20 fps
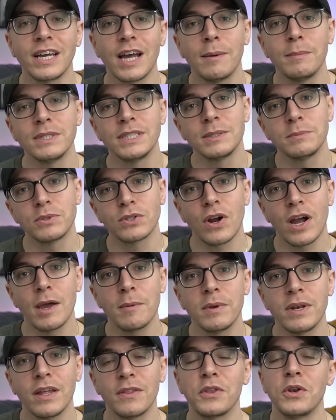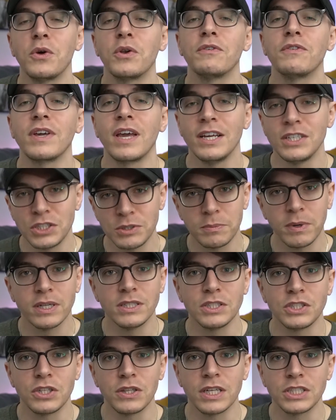comment, subscribe, and hit the notification button so